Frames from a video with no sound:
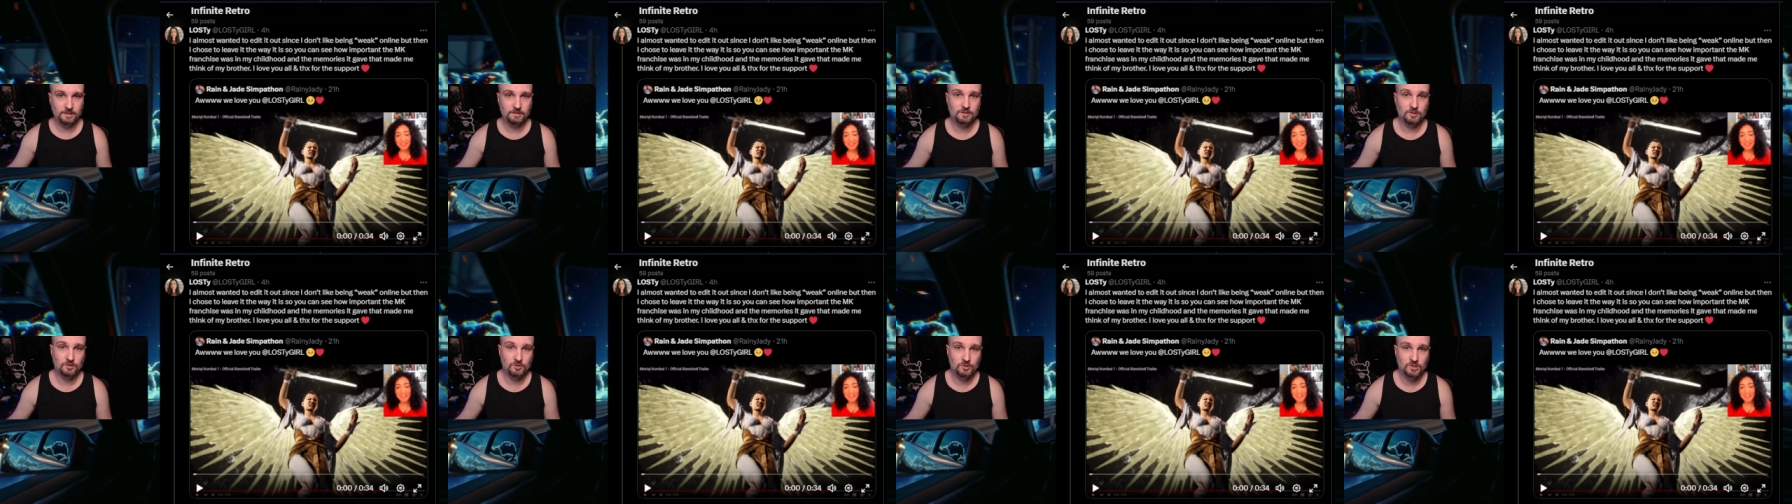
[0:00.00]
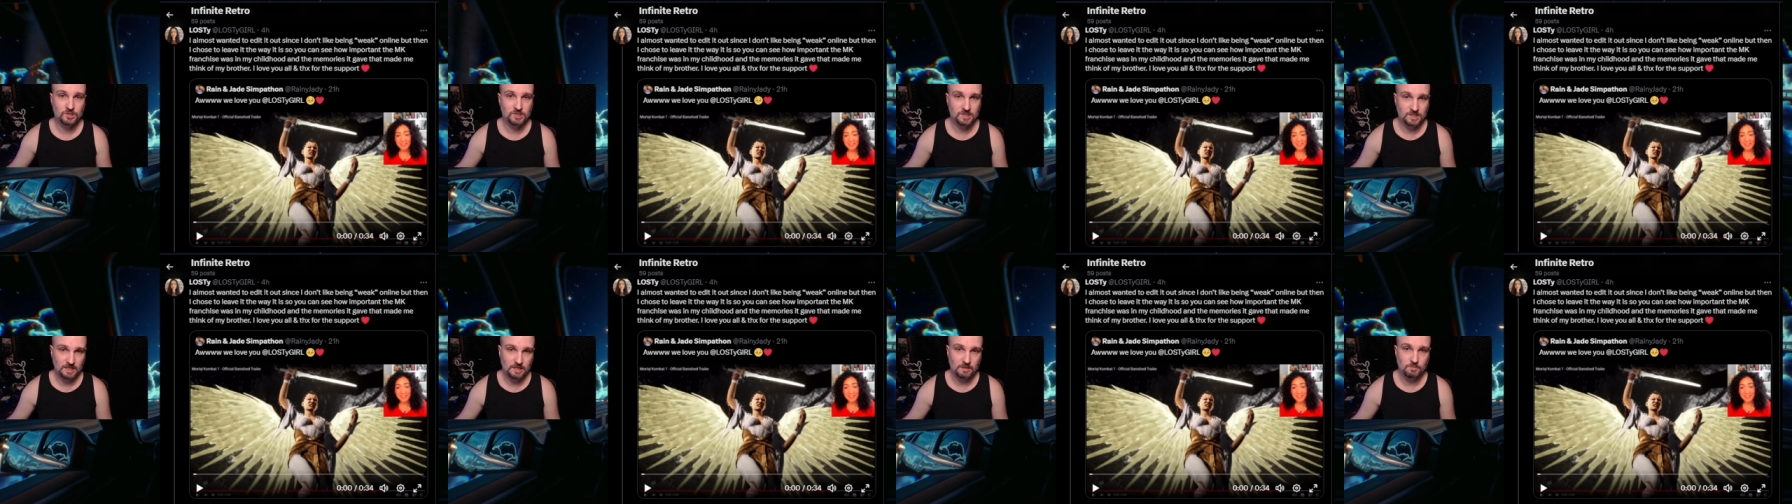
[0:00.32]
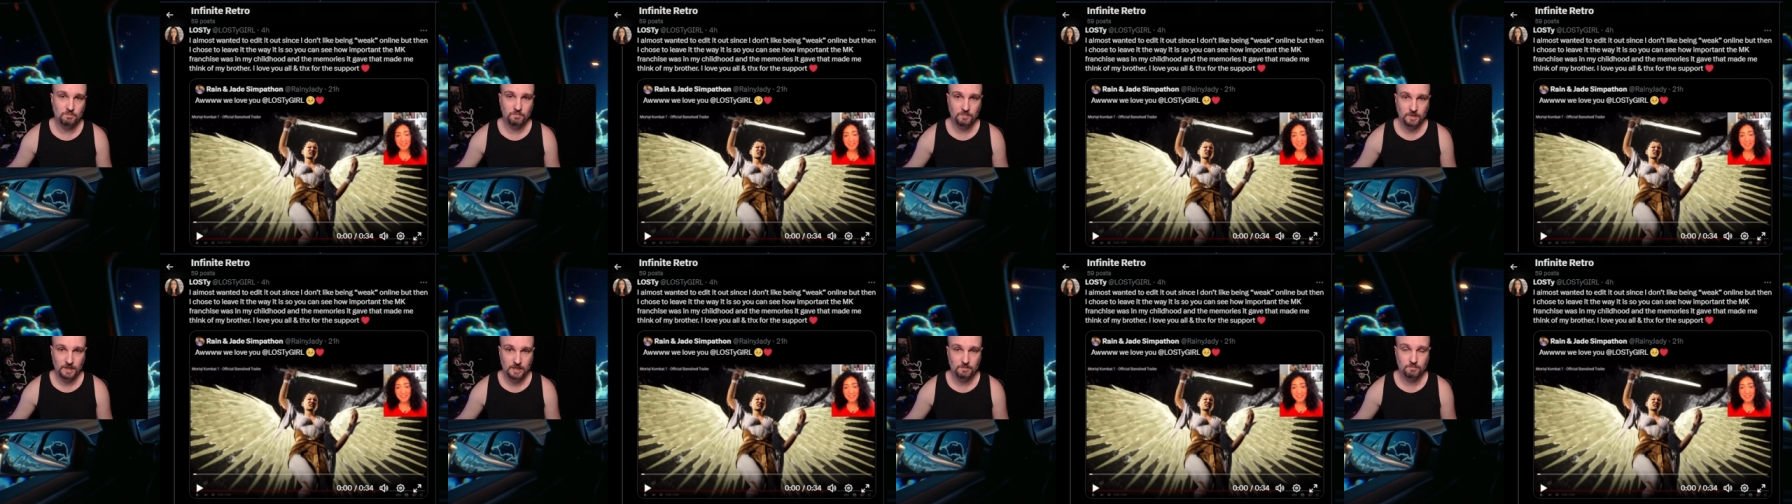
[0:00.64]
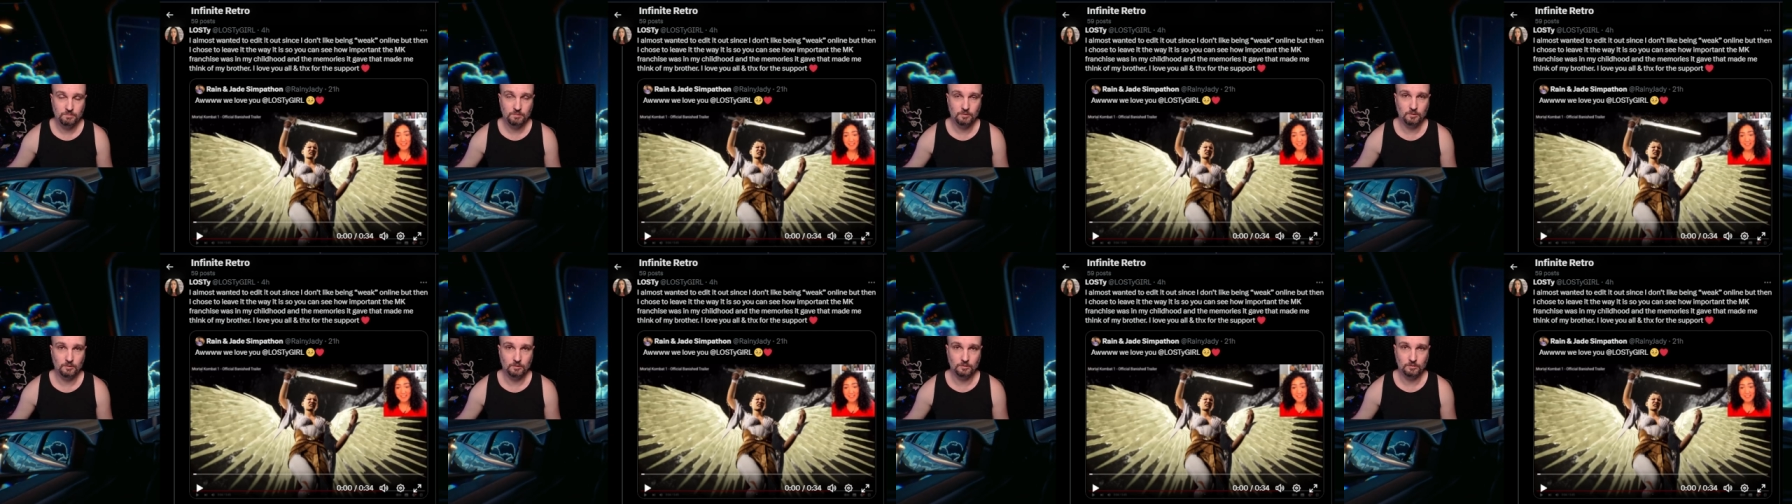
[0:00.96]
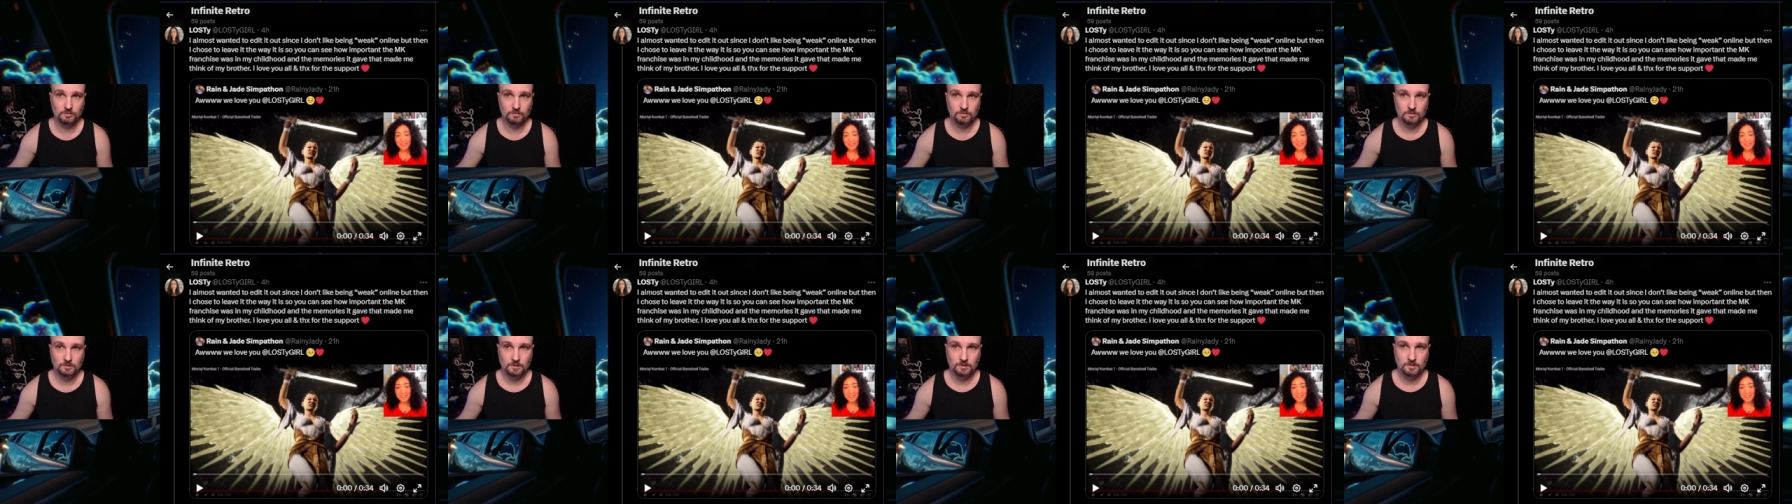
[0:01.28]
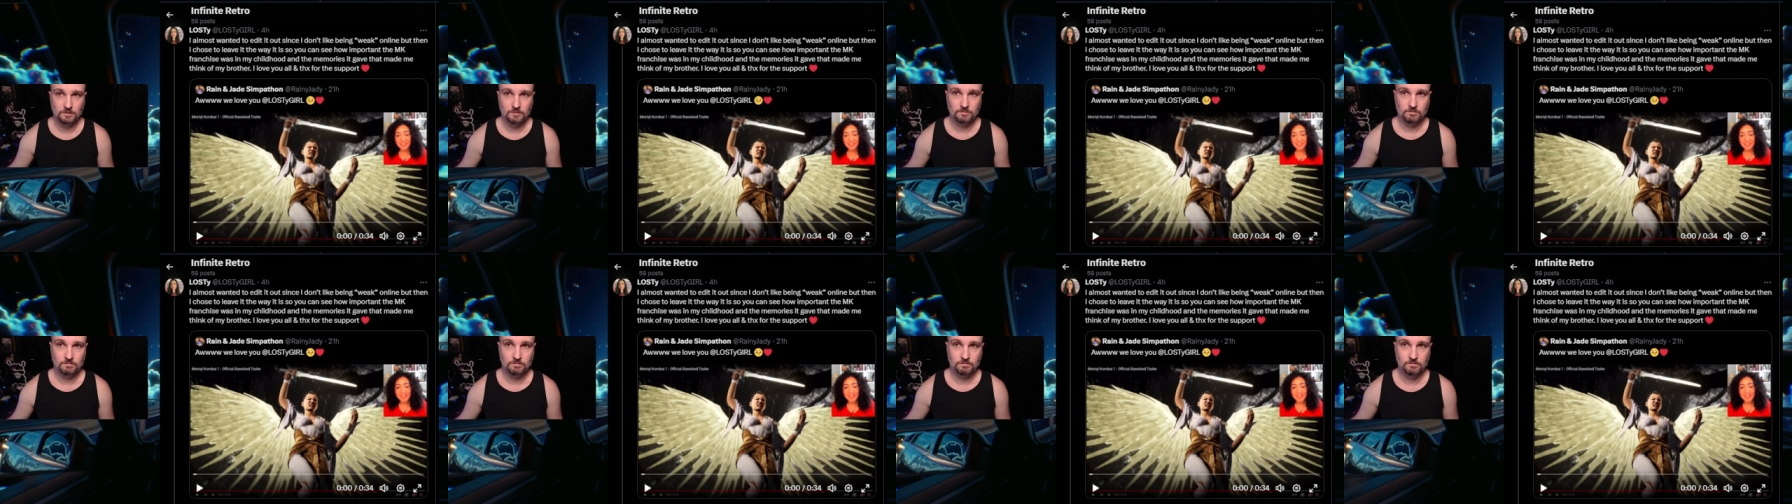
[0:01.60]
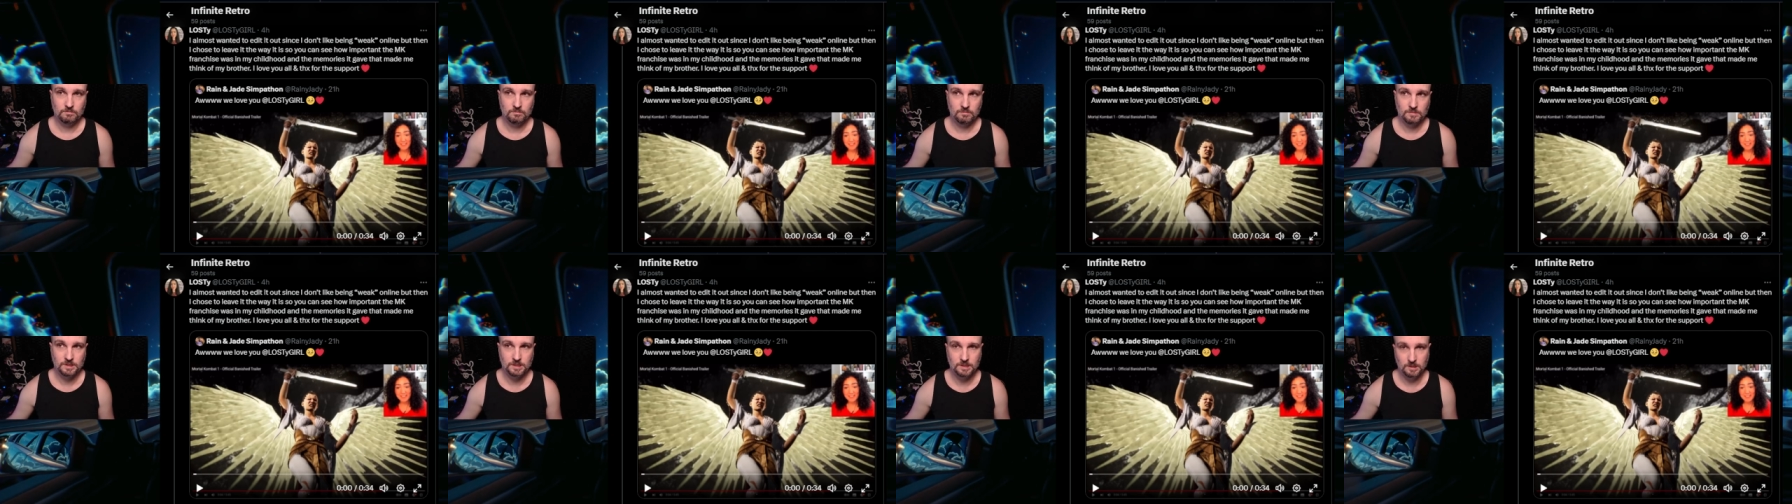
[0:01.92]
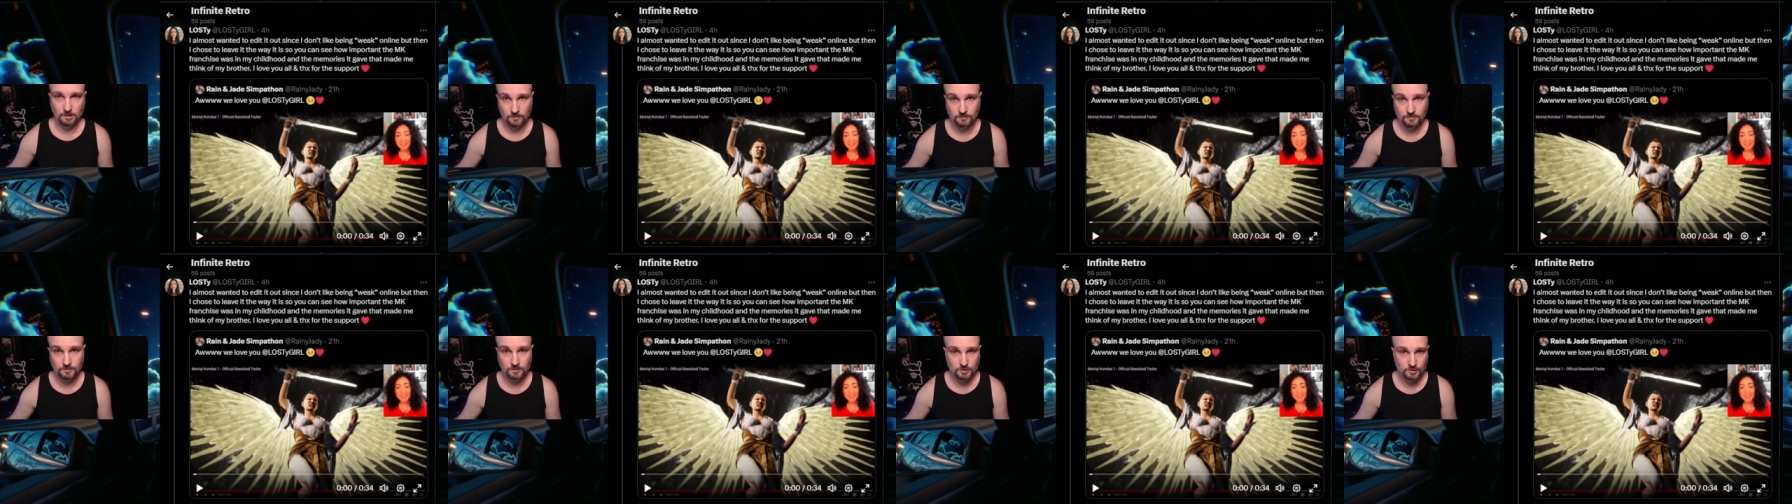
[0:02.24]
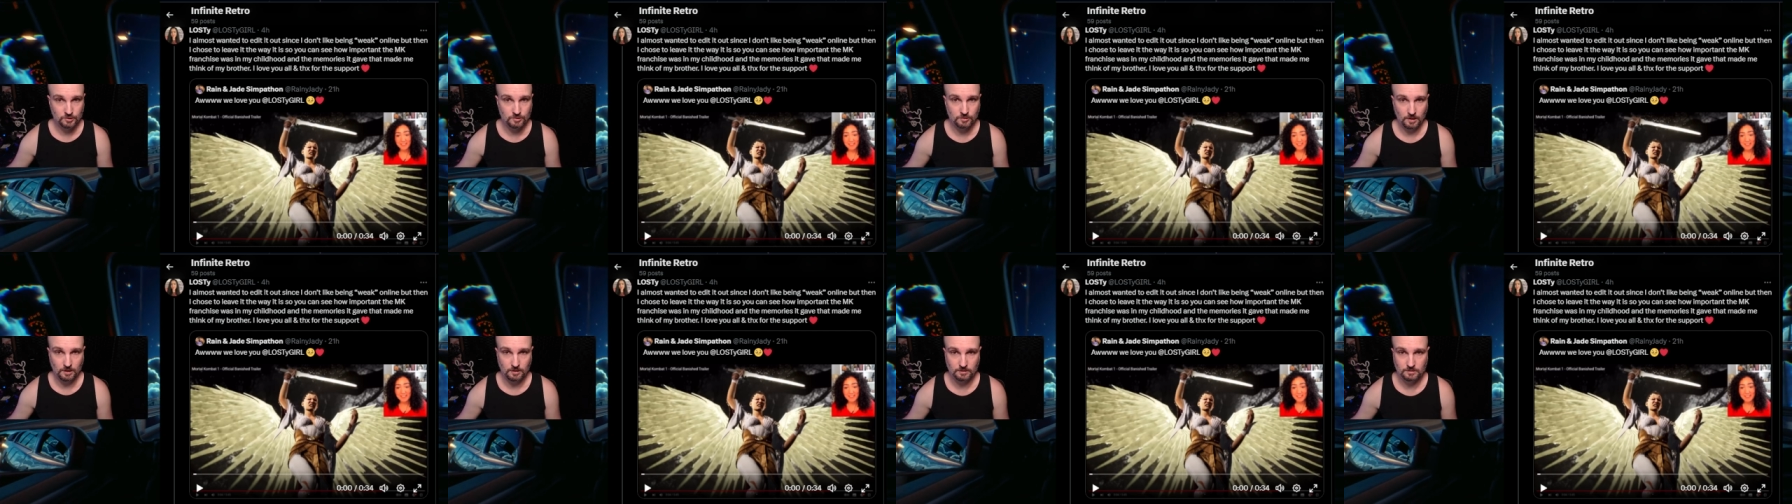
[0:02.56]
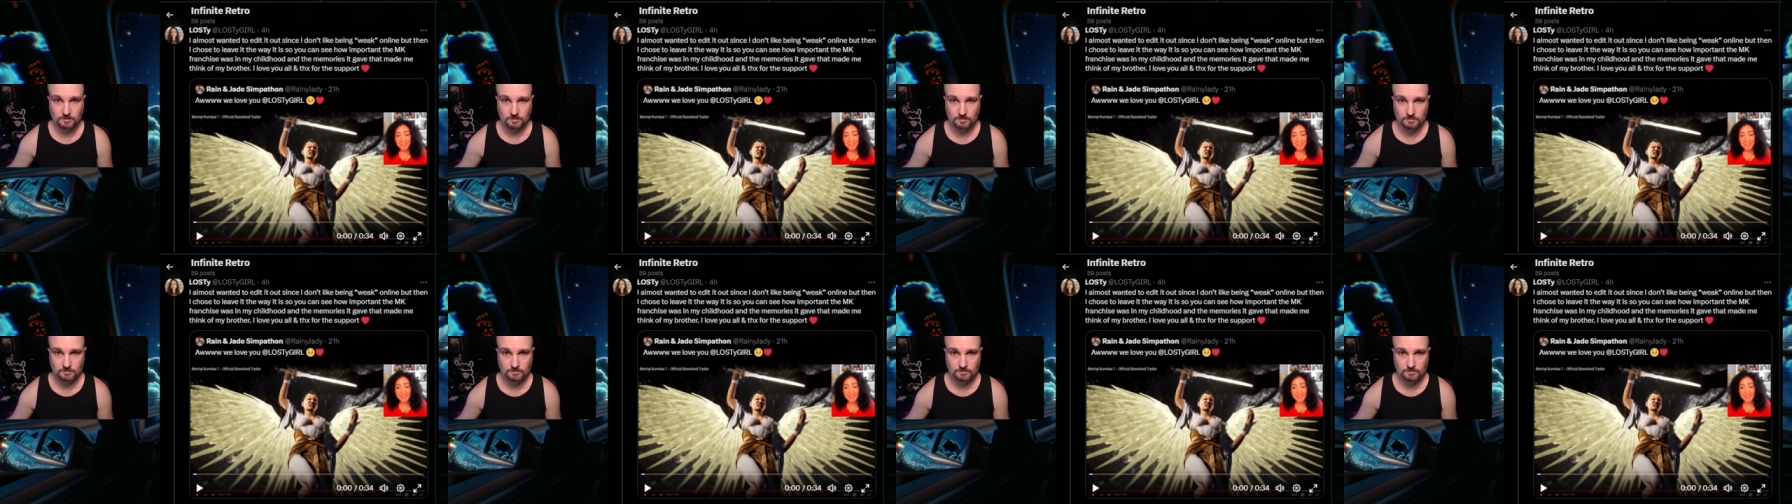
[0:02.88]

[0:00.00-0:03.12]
to see people self-destruct.